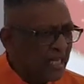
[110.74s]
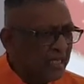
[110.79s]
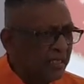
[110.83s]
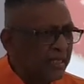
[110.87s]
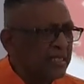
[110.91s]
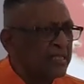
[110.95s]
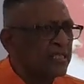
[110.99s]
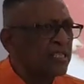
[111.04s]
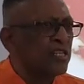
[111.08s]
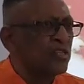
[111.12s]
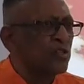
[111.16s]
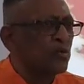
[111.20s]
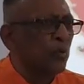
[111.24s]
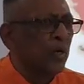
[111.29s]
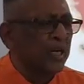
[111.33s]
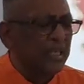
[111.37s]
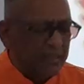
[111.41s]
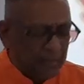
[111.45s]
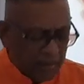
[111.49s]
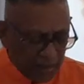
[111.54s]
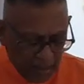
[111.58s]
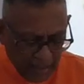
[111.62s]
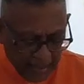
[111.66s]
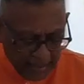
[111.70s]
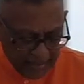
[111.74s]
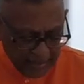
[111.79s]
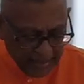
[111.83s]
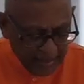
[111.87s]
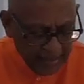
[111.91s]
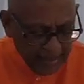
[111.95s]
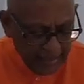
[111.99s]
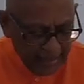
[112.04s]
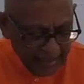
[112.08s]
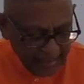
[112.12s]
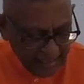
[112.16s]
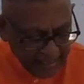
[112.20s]
this is what God
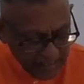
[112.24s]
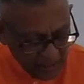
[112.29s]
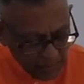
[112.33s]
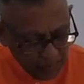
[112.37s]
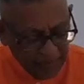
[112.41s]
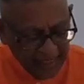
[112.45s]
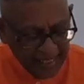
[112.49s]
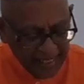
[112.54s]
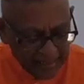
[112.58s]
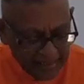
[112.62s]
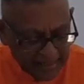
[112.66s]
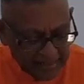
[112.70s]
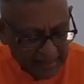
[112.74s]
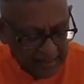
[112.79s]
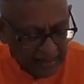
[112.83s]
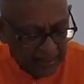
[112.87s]
expects